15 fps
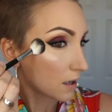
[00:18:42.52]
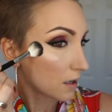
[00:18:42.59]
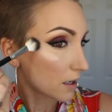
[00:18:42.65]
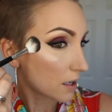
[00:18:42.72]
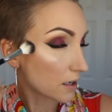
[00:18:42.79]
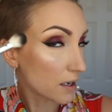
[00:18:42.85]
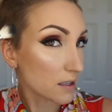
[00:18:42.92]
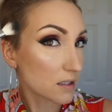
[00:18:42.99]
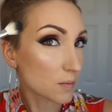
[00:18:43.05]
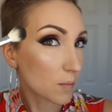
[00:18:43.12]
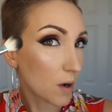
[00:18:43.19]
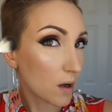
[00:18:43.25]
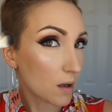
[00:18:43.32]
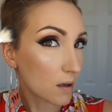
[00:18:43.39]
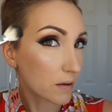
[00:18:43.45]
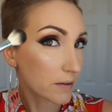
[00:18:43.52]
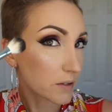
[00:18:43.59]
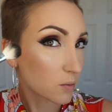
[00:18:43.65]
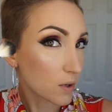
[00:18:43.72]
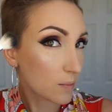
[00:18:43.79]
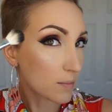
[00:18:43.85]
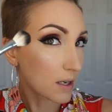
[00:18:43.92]
in a small
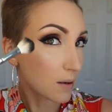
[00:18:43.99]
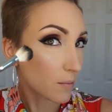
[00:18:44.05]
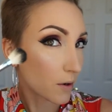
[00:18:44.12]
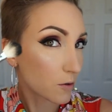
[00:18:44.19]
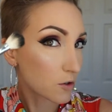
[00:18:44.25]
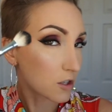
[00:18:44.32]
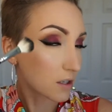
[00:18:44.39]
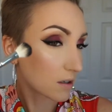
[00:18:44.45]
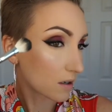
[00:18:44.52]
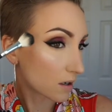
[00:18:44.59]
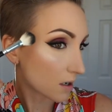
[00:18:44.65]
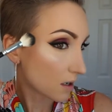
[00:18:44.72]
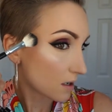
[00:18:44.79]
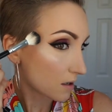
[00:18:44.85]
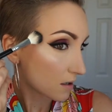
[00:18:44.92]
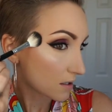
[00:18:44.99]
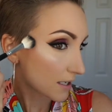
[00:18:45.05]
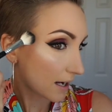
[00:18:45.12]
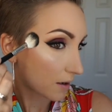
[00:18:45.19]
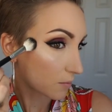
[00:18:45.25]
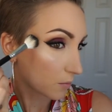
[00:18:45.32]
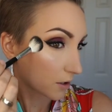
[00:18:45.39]
sweeping motion
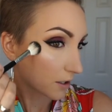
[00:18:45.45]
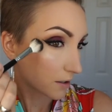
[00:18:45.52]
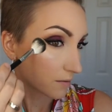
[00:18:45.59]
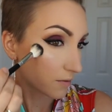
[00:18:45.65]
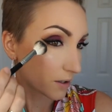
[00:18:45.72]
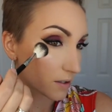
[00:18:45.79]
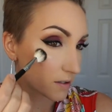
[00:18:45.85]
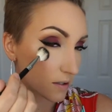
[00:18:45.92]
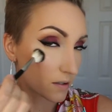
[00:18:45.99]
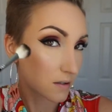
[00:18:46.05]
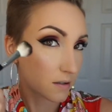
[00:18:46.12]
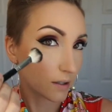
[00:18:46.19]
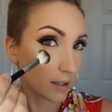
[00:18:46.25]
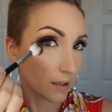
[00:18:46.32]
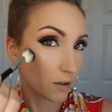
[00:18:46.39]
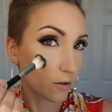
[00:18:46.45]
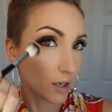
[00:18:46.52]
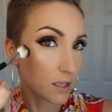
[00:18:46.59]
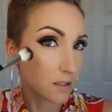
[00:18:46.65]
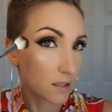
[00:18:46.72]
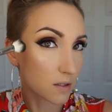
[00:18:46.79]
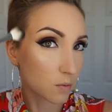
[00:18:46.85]
downward versus like a
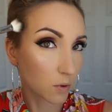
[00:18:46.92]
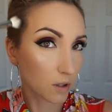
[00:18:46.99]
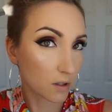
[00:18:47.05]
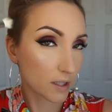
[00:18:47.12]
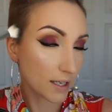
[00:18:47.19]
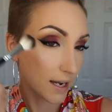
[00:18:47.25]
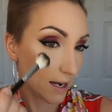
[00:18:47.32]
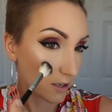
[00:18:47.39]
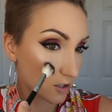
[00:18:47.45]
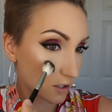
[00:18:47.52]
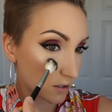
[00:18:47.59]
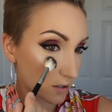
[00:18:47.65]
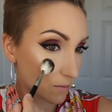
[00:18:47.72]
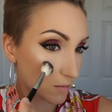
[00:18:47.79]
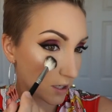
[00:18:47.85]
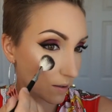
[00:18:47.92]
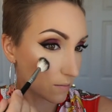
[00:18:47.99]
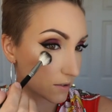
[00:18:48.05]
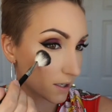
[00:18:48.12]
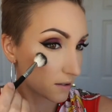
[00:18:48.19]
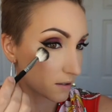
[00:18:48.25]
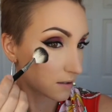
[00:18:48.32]
crazy swirling action.
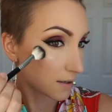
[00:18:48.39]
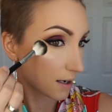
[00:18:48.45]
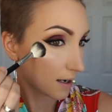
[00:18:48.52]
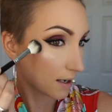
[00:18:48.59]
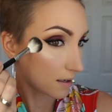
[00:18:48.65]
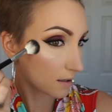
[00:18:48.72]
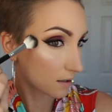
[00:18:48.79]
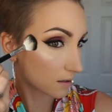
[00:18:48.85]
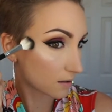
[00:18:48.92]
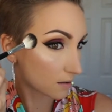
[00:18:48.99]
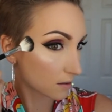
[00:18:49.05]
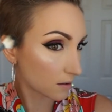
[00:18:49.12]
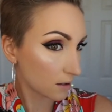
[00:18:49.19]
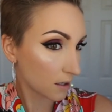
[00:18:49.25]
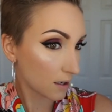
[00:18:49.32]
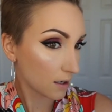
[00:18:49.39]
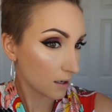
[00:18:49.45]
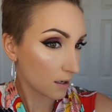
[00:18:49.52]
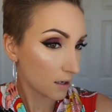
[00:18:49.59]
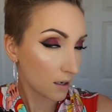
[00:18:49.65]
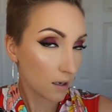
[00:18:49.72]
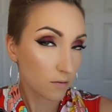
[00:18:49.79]
Sometimes that's not,
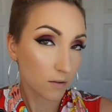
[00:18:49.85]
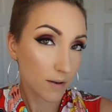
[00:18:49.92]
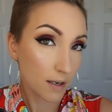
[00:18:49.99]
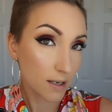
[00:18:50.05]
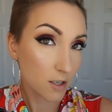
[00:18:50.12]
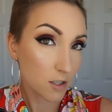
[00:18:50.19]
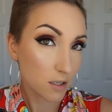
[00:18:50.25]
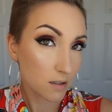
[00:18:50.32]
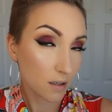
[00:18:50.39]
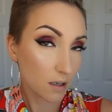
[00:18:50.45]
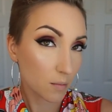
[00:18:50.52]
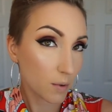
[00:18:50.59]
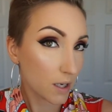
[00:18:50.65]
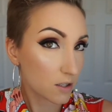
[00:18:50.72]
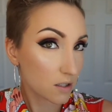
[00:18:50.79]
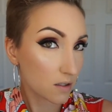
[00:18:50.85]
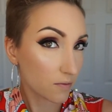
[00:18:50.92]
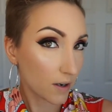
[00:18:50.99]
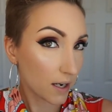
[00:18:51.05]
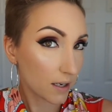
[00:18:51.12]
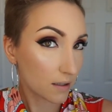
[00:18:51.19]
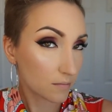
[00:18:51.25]
if your foundation isn't gonna budge, it's
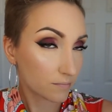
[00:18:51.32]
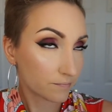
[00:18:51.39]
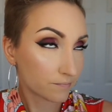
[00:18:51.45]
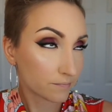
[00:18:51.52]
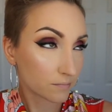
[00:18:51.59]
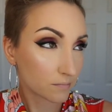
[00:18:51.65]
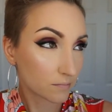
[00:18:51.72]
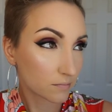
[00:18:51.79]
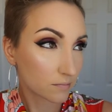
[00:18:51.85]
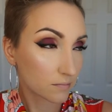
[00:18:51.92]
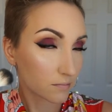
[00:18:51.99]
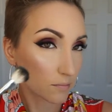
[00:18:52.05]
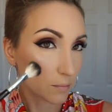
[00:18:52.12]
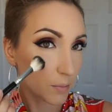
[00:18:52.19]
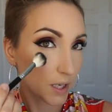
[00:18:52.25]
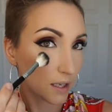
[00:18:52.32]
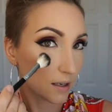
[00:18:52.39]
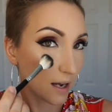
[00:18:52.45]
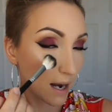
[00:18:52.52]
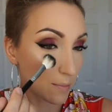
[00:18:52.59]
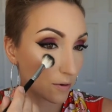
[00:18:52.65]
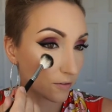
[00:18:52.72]
fine, but
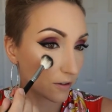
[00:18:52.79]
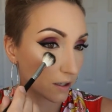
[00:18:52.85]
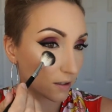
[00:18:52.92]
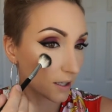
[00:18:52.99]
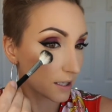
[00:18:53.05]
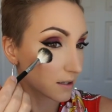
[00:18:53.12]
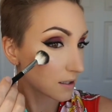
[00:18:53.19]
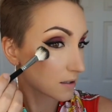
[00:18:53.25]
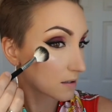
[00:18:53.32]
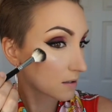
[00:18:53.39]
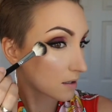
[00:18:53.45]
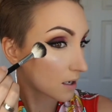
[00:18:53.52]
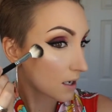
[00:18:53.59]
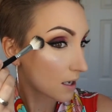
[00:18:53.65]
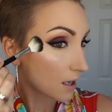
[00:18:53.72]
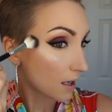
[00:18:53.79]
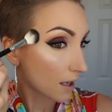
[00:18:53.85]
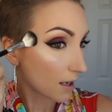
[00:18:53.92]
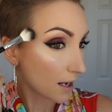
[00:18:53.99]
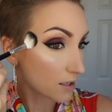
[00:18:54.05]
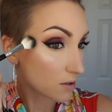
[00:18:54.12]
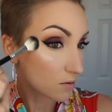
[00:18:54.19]
I prefer it like this.
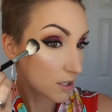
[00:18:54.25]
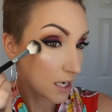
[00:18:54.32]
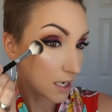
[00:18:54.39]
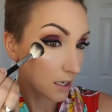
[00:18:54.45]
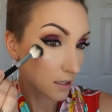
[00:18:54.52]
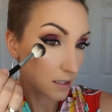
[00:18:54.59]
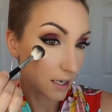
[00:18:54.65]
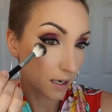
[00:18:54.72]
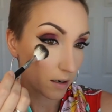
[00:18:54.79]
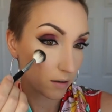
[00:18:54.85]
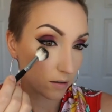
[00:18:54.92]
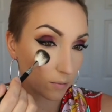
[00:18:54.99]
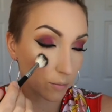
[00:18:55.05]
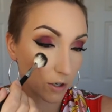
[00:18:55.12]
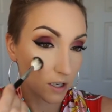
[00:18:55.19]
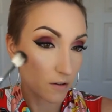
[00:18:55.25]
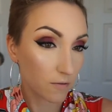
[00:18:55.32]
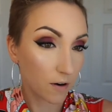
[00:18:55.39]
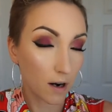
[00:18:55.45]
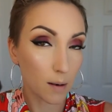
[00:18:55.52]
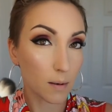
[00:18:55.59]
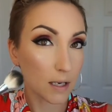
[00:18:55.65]
And I do take it down pretty
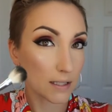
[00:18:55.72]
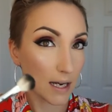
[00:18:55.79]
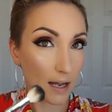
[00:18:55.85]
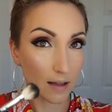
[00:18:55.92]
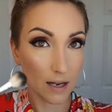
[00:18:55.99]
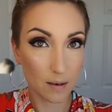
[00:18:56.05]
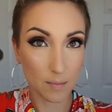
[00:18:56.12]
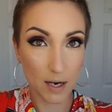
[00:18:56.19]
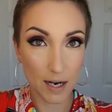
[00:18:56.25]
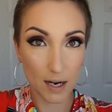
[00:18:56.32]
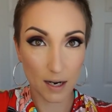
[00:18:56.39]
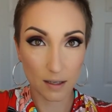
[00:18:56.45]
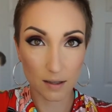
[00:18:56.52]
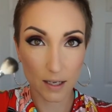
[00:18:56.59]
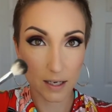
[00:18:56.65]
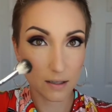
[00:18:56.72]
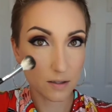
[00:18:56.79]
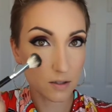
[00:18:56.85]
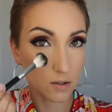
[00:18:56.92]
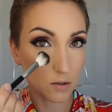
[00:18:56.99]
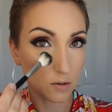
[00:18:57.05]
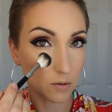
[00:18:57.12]
far because I like my highlight
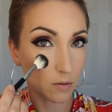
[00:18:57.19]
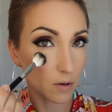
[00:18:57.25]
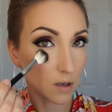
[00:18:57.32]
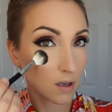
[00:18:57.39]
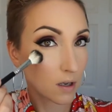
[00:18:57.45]
to